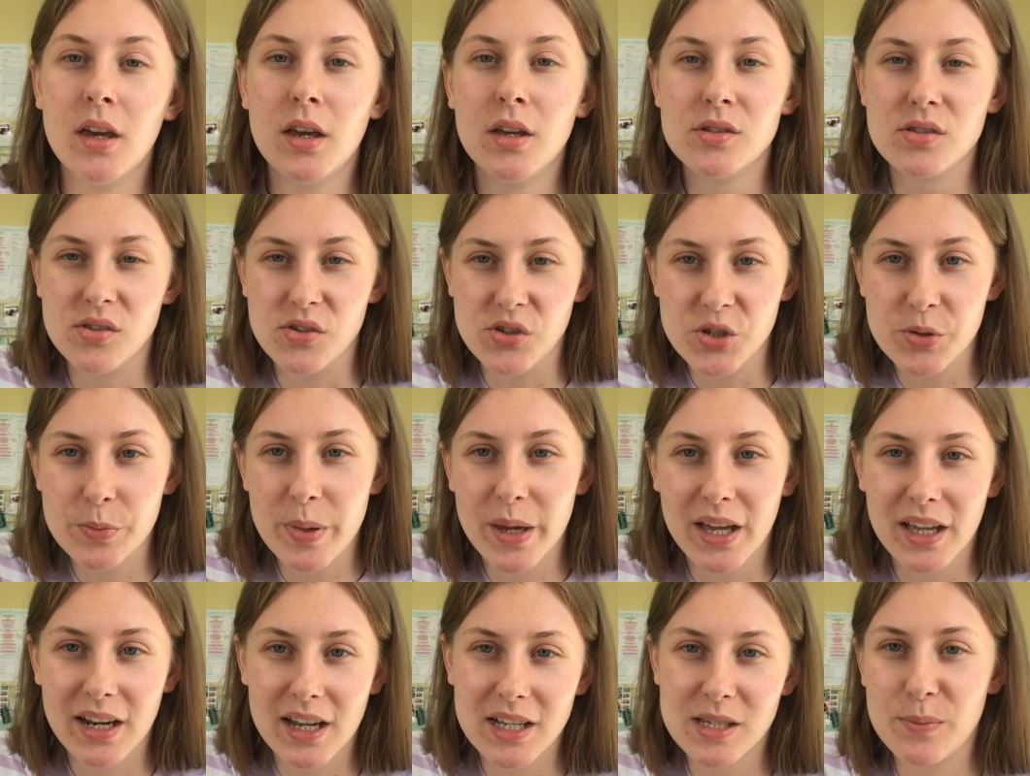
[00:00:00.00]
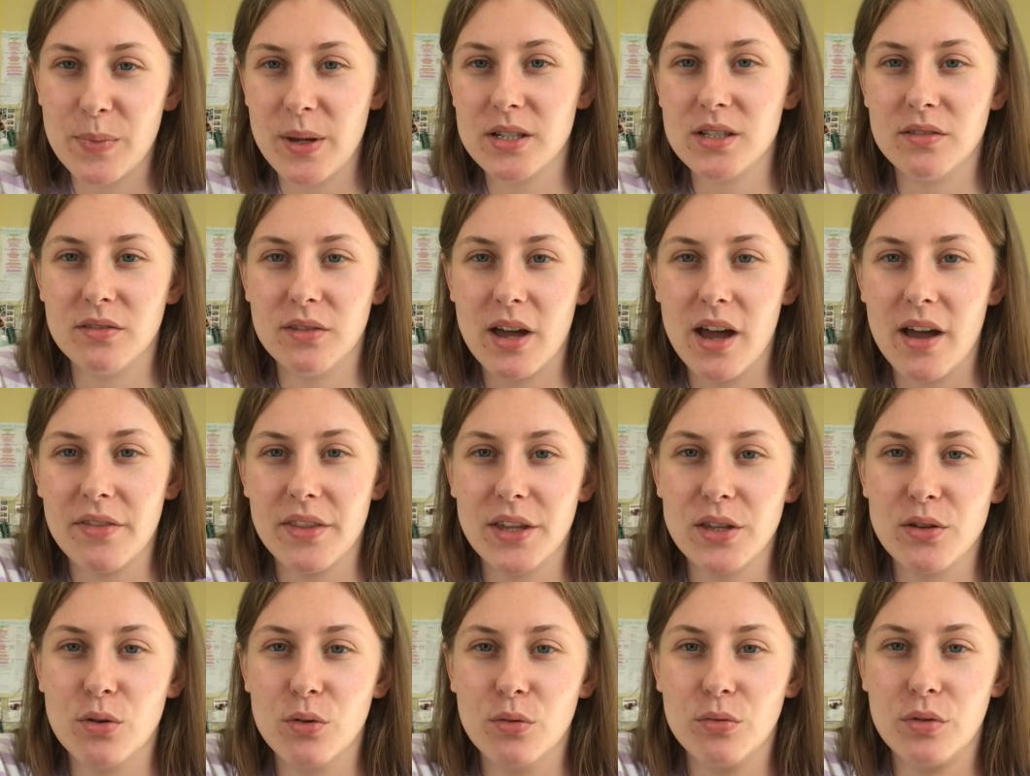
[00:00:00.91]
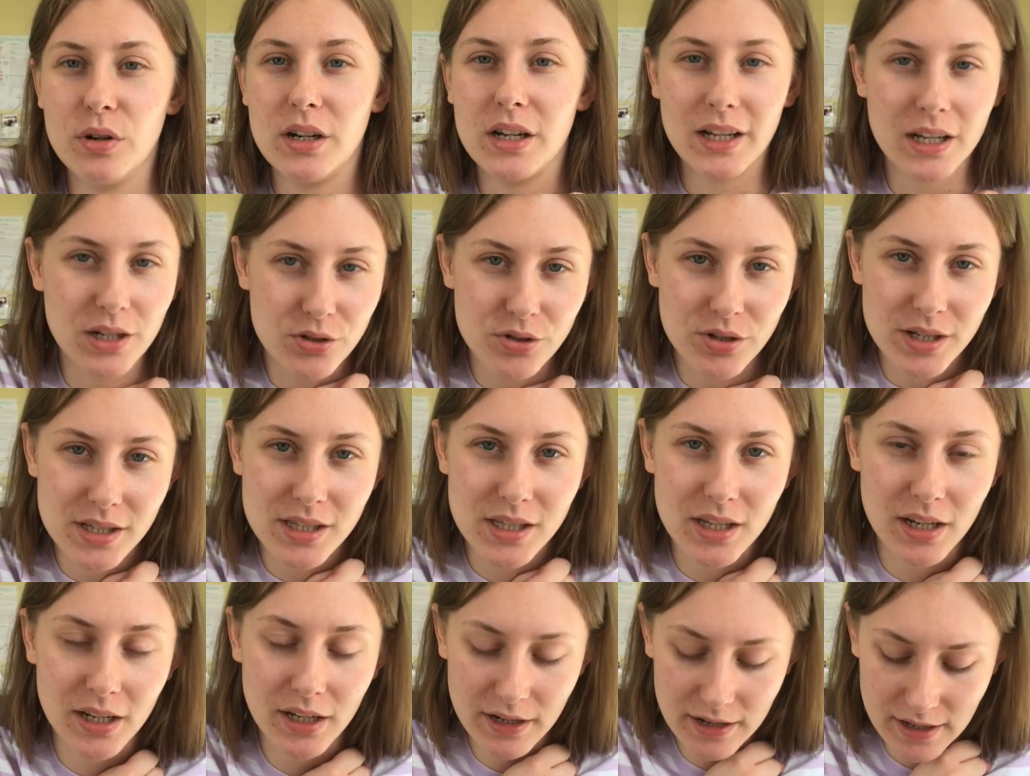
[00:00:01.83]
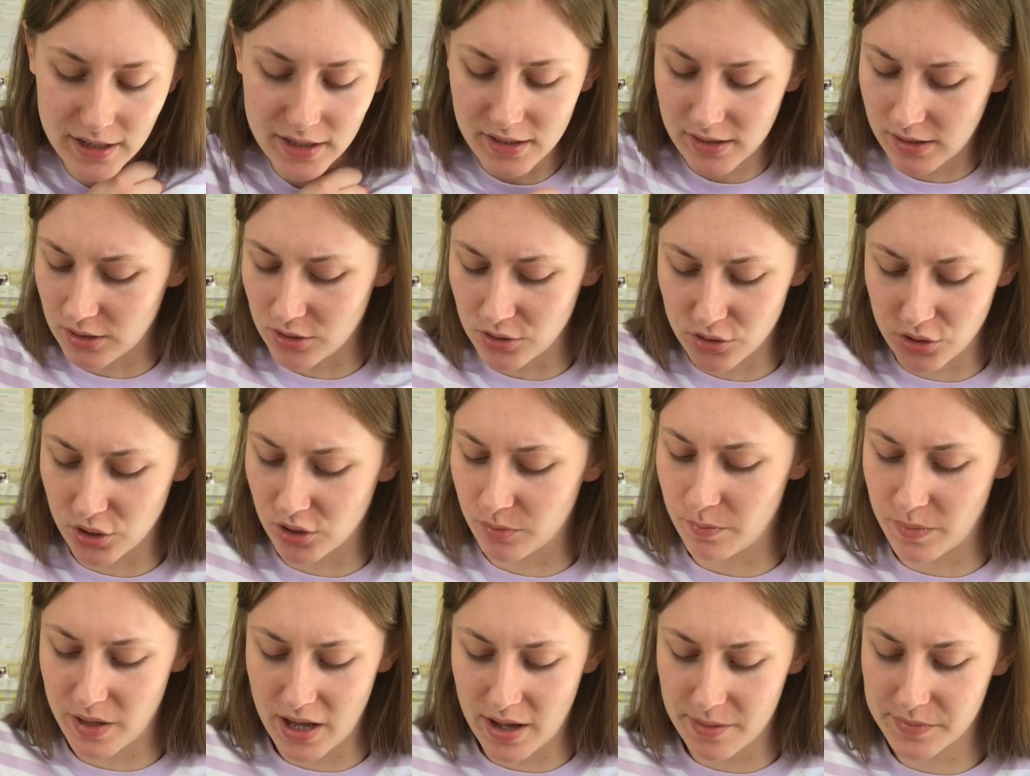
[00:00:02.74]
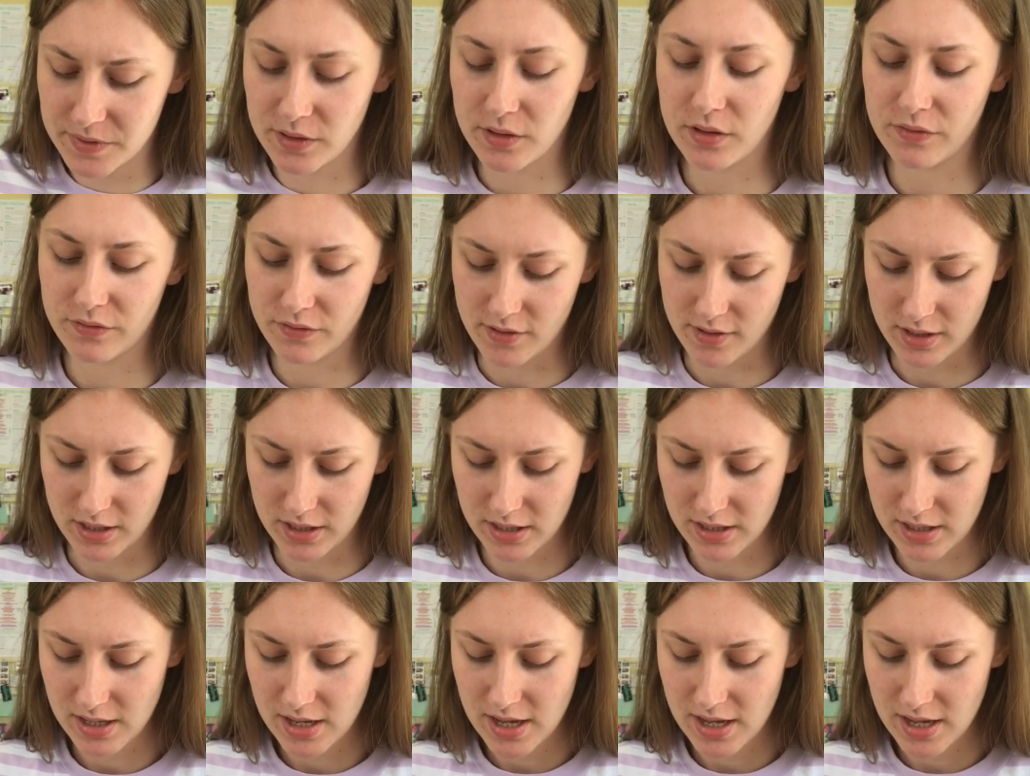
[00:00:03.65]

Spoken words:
So just pick an aspect of that you're really interested in and you should be absolutely fine.